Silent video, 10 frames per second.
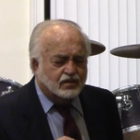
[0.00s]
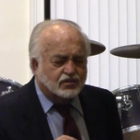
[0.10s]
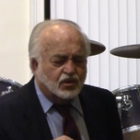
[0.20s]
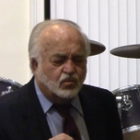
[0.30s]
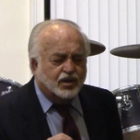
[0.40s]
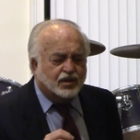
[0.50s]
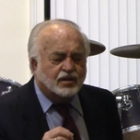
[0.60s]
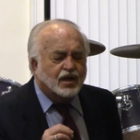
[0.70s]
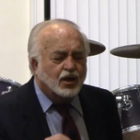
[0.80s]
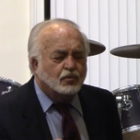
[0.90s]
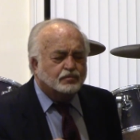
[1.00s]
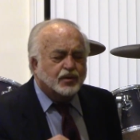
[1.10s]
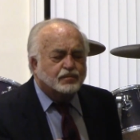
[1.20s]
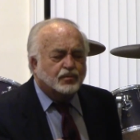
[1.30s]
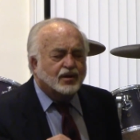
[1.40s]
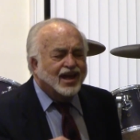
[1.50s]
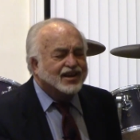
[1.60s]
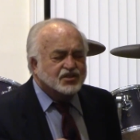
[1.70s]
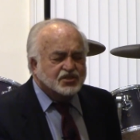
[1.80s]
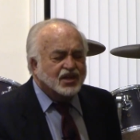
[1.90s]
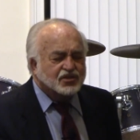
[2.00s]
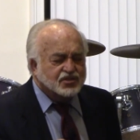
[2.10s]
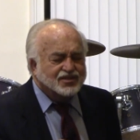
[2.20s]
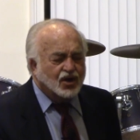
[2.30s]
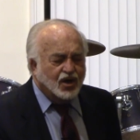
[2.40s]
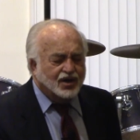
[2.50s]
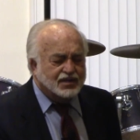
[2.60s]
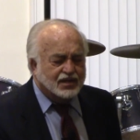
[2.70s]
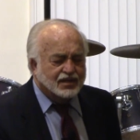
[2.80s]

So we can help people access God.